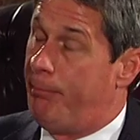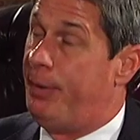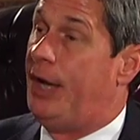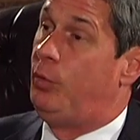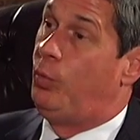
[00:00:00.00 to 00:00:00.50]

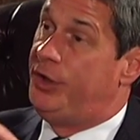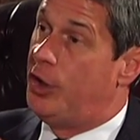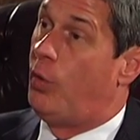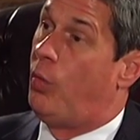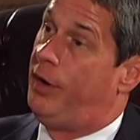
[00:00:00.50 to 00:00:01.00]
But we
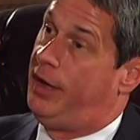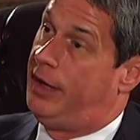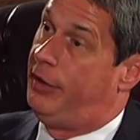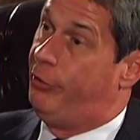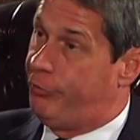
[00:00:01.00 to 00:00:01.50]
don't want to
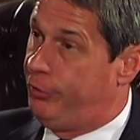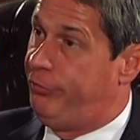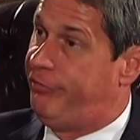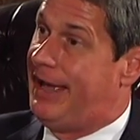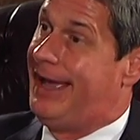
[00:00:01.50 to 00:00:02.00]
cut through
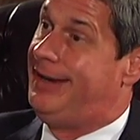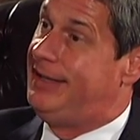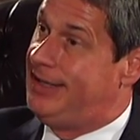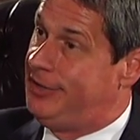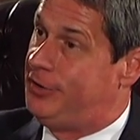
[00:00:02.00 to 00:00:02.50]
fat
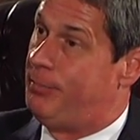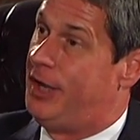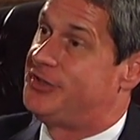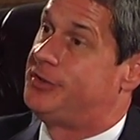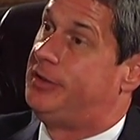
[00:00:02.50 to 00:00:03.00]
into
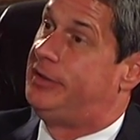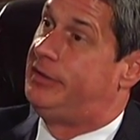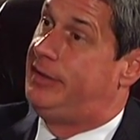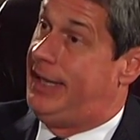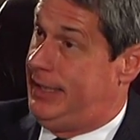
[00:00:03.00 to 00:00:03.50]

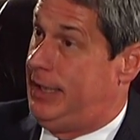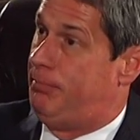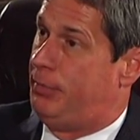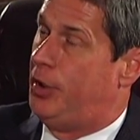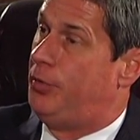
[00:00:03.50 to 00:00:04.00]
muscle and
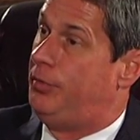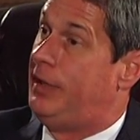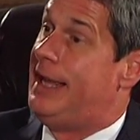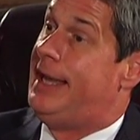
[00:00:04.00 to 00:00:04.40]
hit bone